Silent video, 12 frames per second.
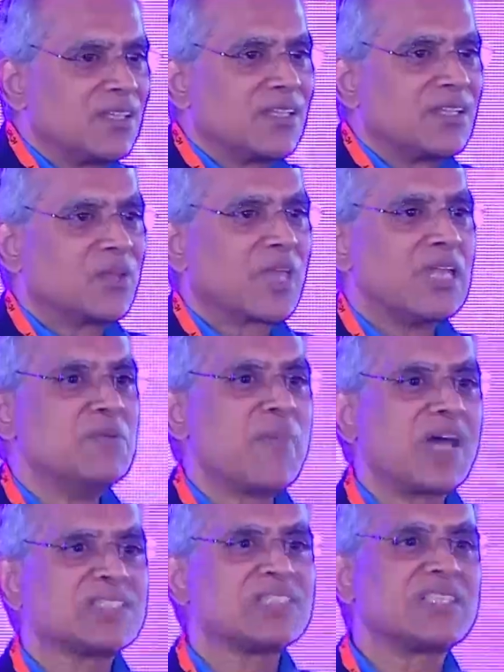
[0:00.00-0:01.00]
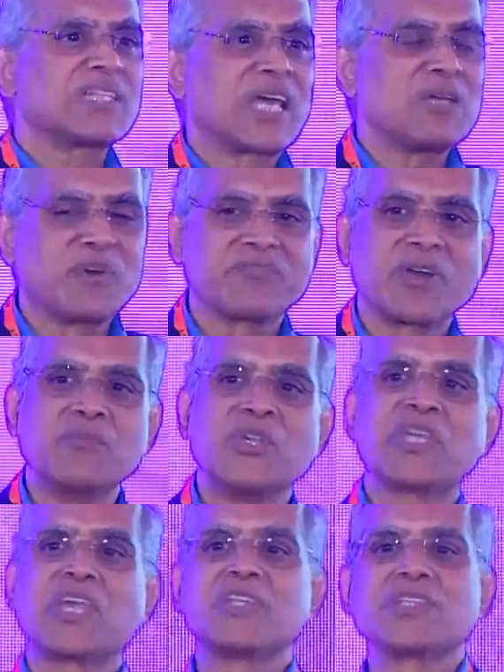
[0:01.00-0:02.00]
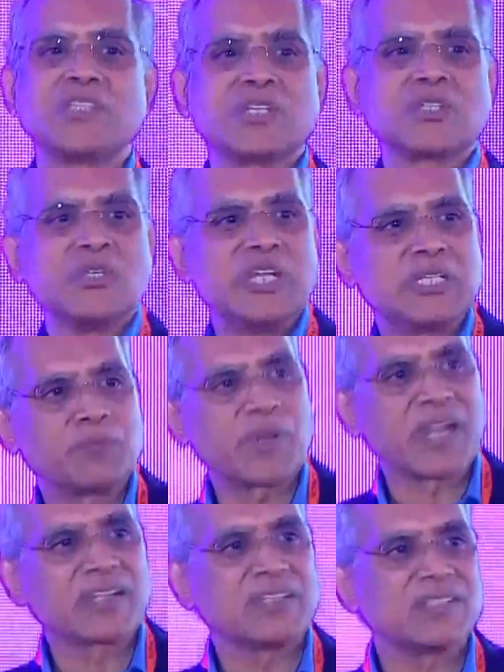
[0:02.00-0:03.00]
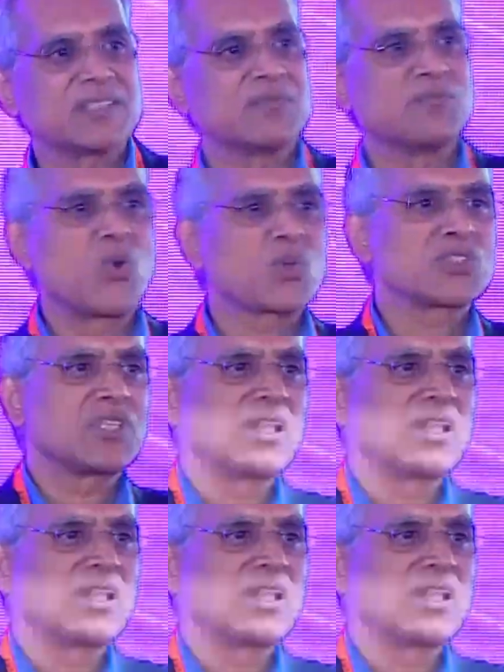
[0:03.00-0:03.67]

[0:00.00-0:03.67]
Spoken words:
you can imagine the type of communication that you need to practice. Most of the